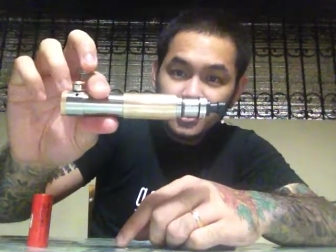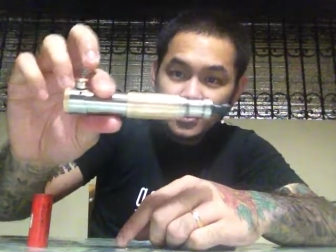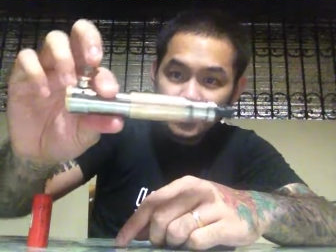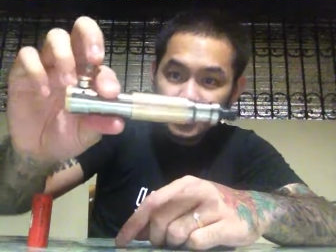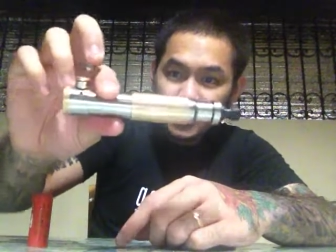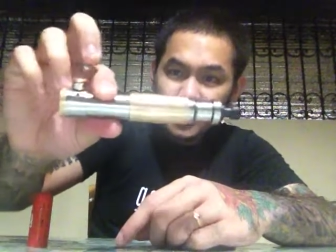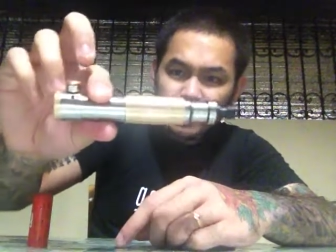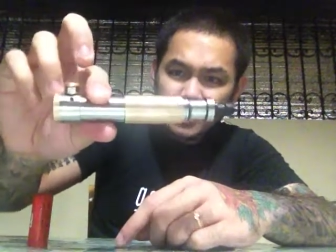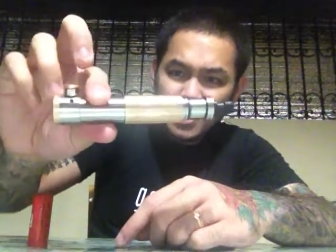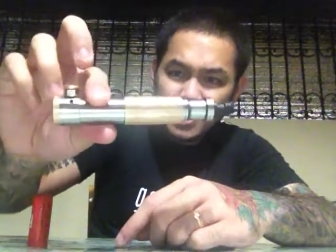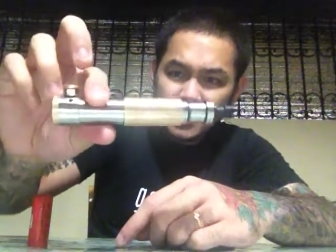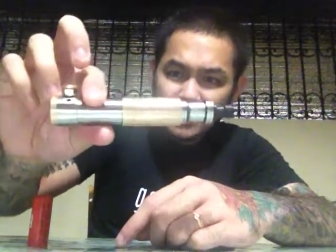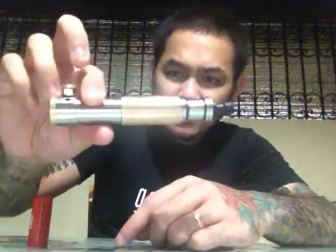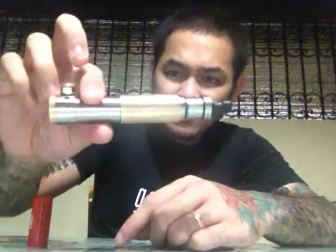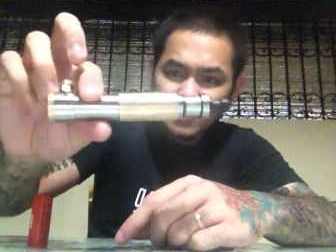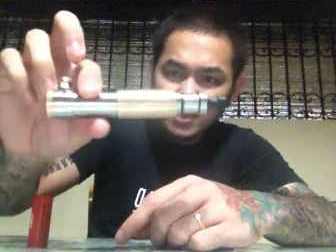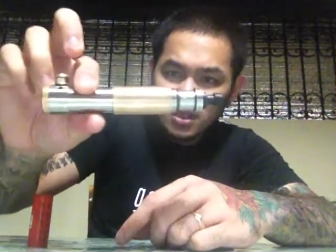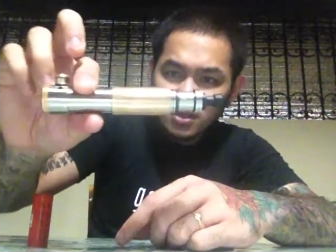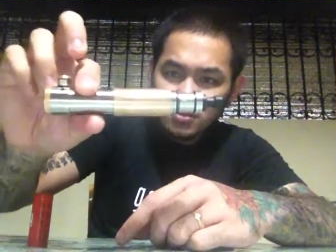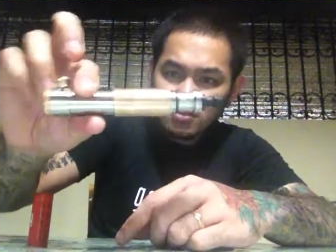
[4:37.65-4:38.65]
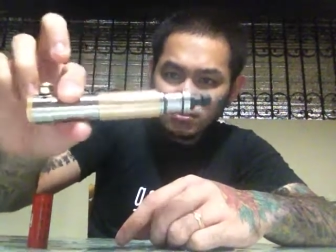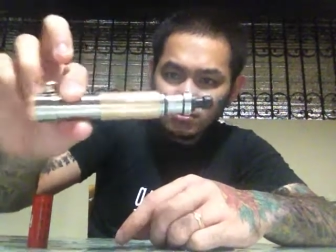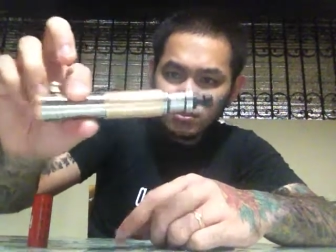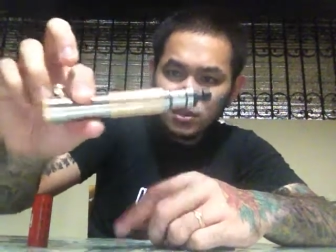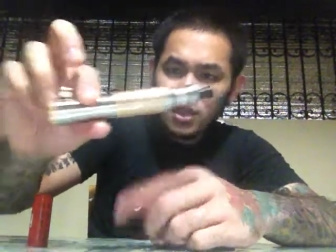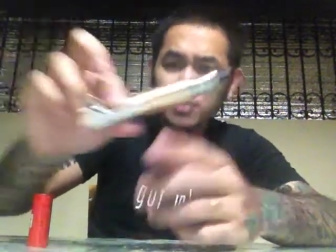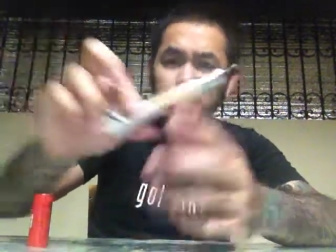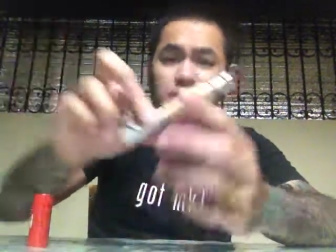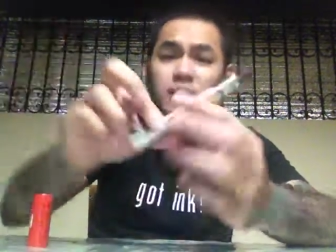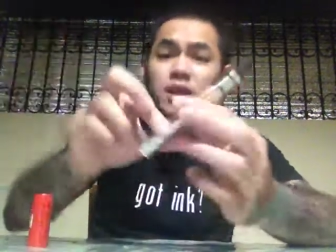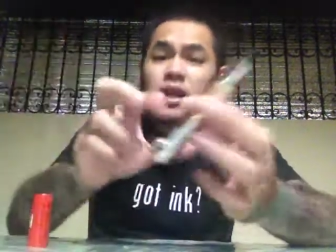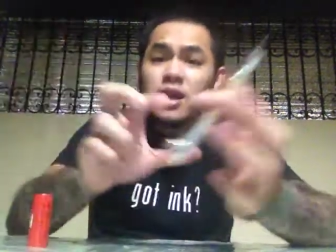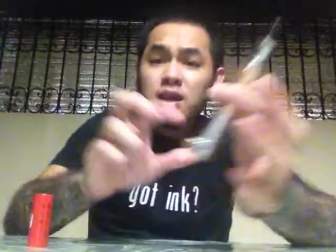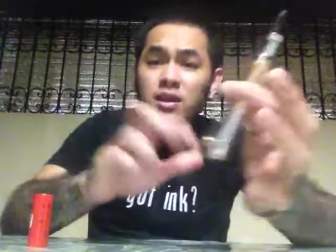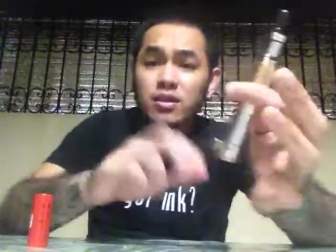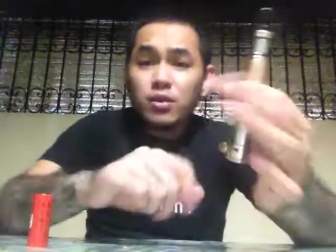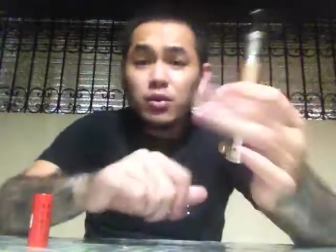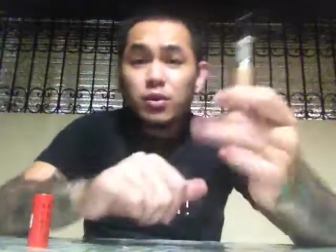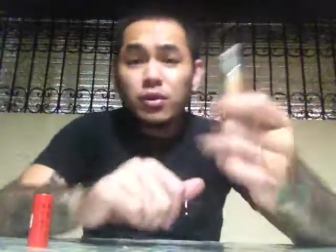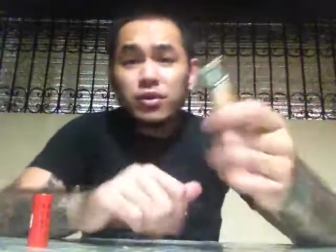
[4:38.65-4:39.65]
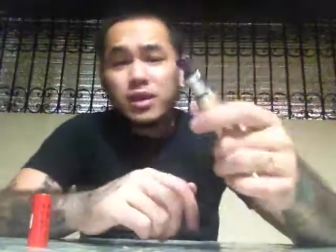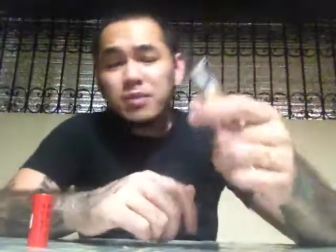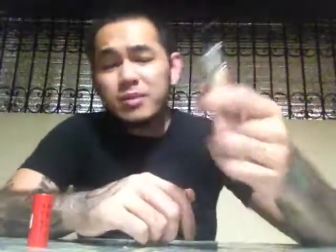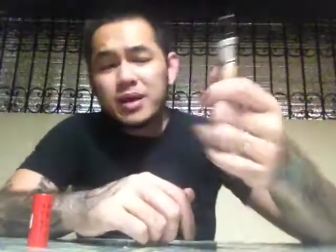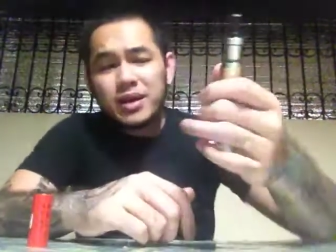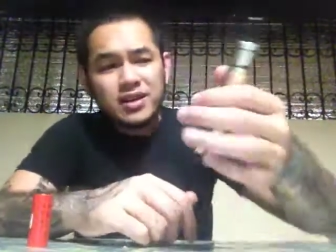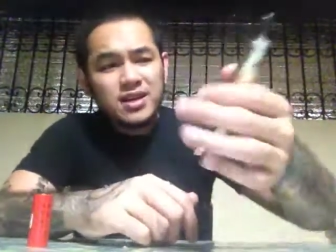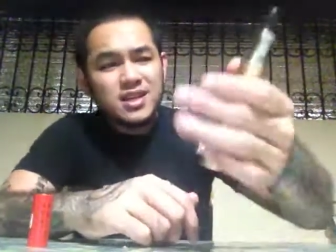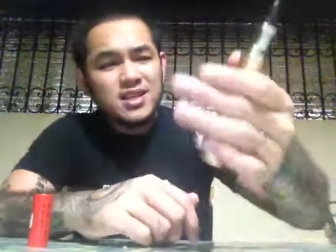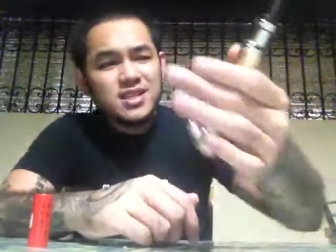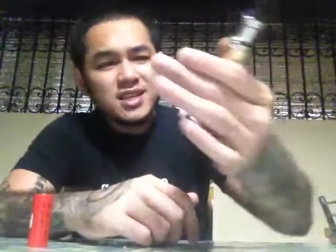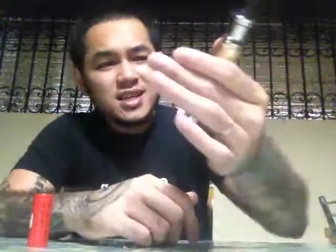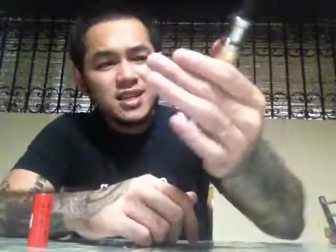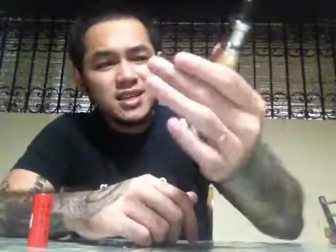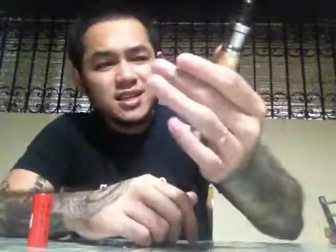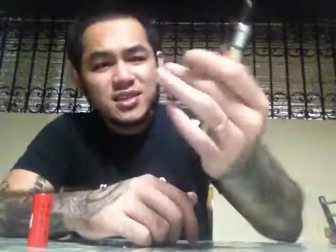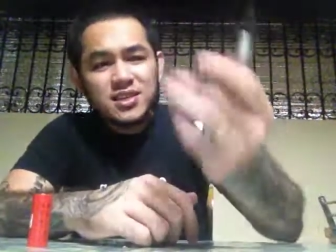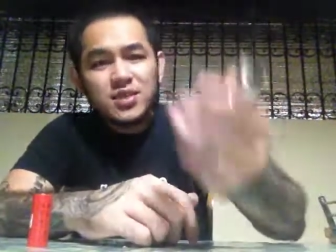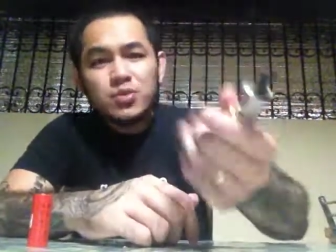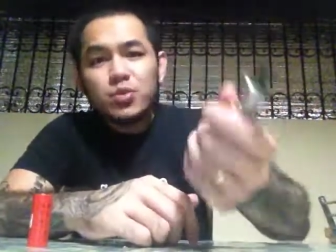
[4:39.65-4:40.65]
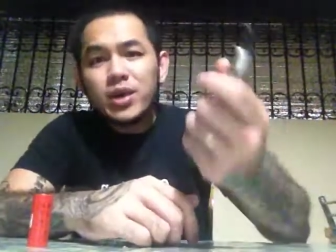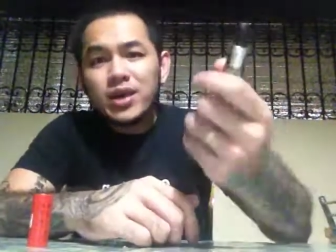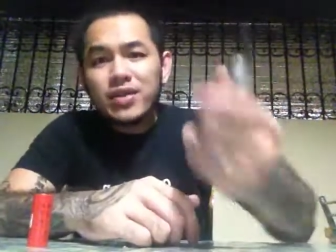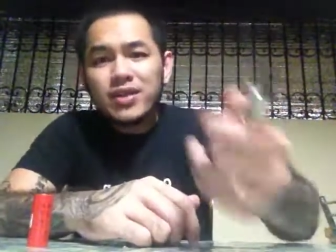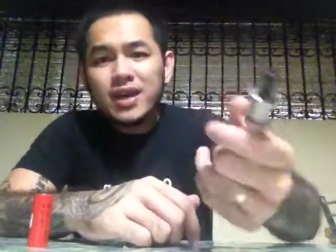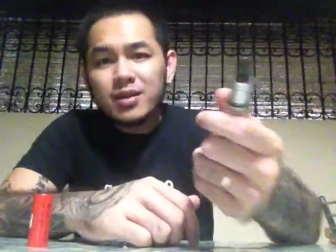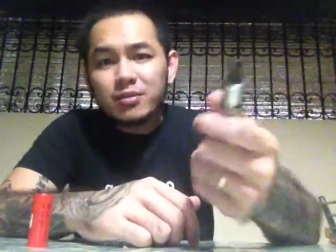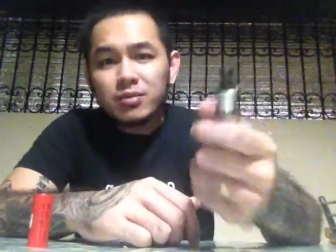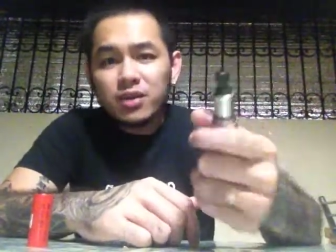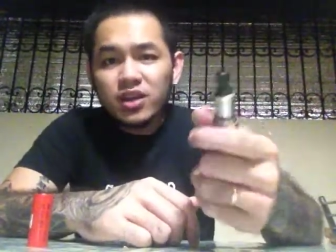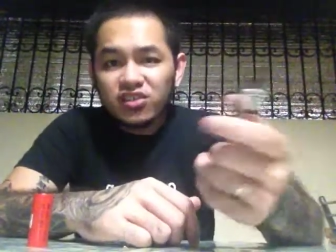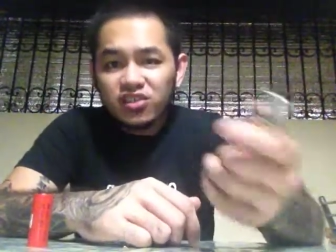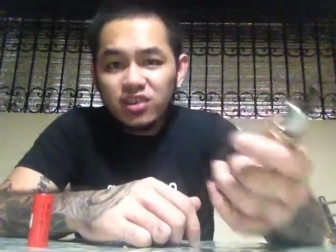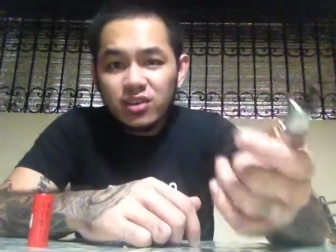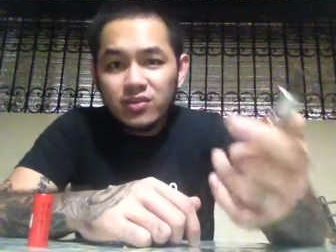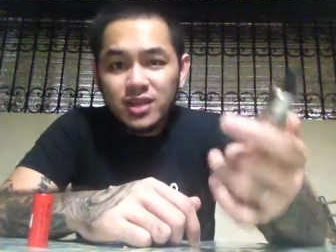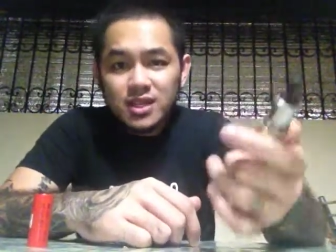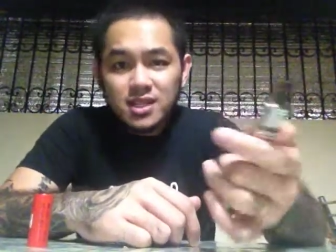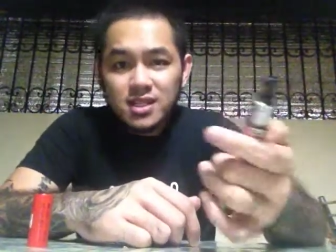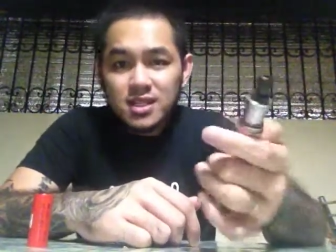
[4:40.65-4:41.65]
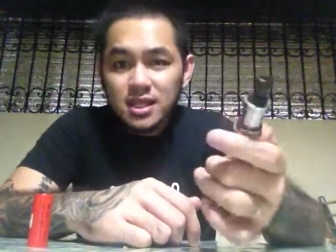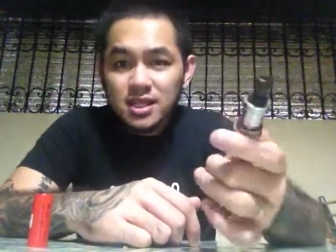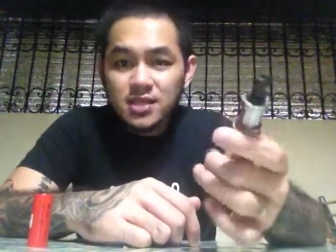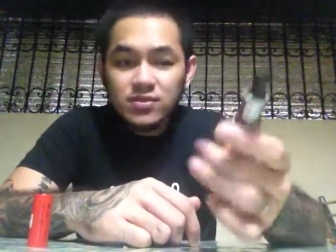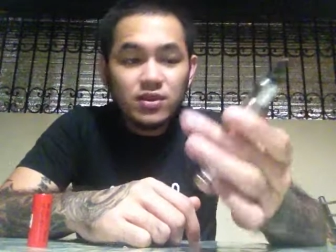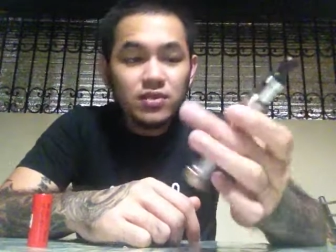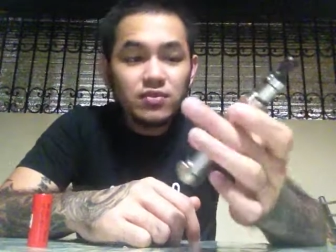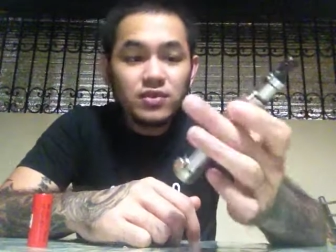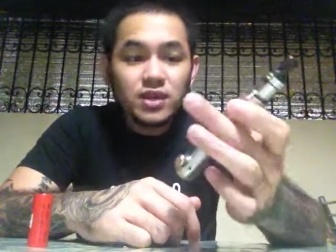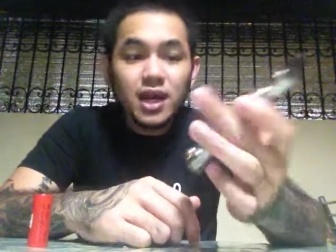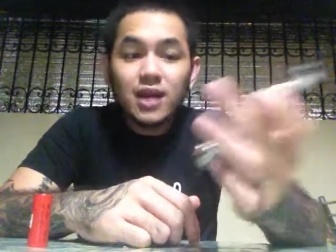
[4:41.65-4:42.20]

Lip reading: It's a pretty massive mod, but the cool thing about it is it doesn't weigh that much, even in 650.